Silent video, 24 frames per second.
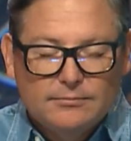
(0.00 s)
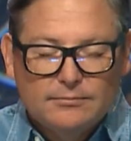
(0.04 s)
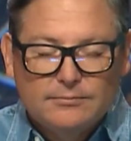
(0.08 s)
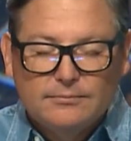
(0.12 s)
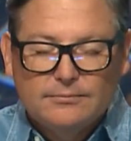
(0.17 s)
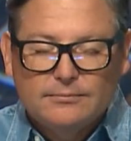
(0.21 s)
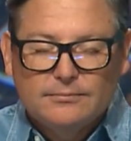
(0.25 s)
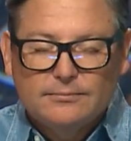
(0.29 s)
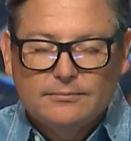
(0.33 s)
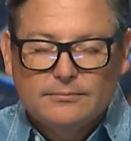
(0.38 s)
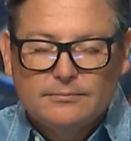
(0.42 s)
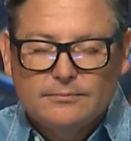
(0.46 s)

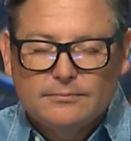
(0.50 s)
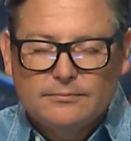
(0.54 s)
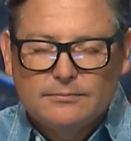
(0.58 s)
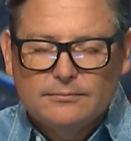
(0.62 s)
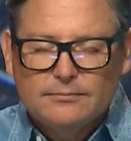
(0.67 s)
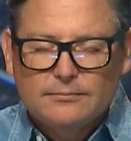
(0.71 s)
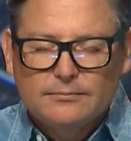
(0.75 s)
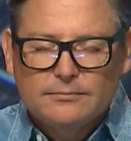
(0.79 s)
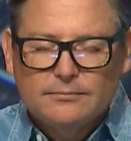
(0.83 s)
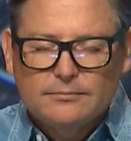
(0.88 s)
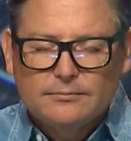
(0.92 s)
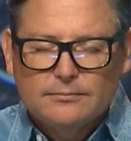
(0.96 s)

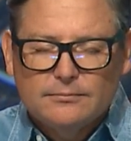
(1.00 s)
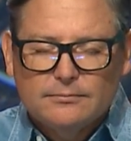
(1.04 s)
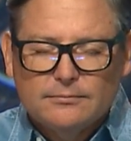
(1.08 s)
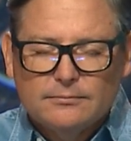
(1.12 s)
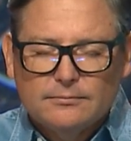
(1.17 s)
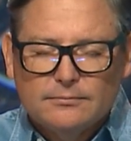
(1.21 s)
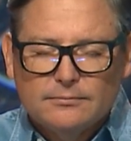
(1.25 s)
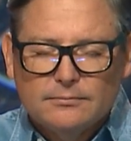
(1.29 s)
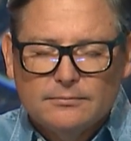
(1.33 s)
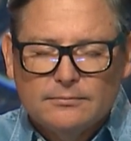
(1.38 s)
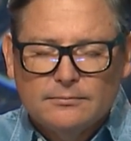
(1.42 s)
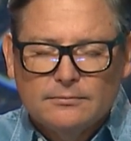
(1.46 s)

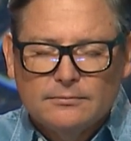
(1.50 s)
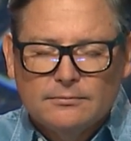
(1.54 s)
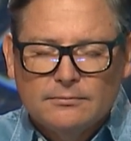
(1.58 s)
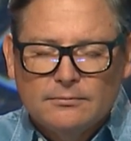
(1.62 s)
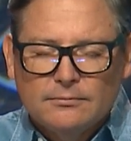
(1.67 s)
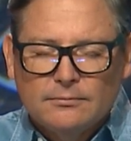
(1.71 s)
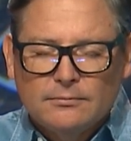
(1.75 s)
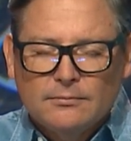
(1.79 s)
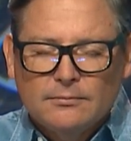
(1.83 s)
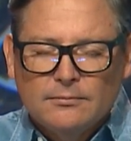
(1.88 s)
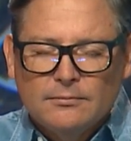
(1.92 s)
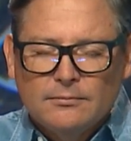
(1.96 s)

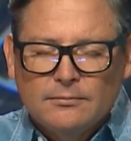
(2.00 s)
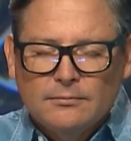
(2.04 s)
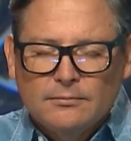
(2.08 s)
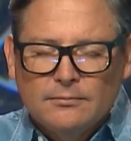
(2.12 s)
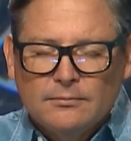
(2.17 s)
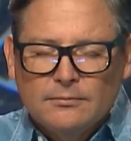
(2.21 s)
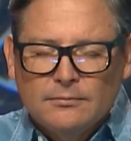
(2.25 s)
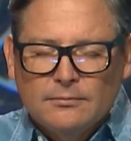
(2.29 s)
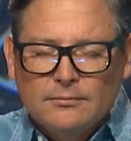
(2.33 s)
(no one is talking)